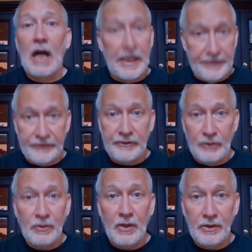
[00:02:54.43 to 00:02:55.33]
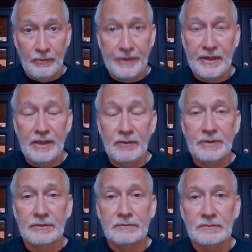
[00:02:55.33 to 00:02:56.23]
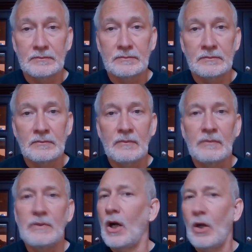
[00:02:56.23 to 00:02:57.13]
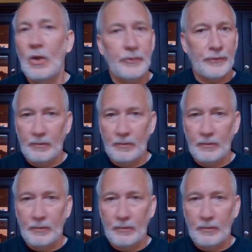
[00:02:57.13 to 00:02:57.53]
I just don't argue with anyone." "No," the